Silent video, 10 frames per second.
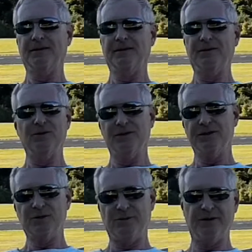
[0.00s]
you need
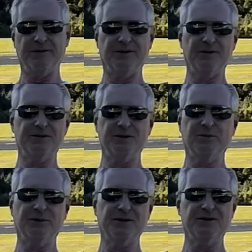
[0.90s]
to be able to use it in
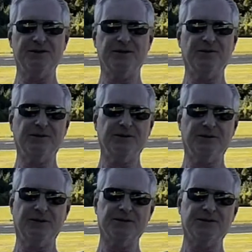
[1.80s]
places that are
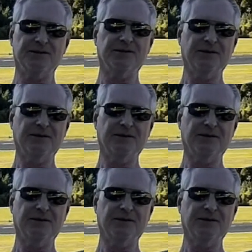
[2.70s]
interesting.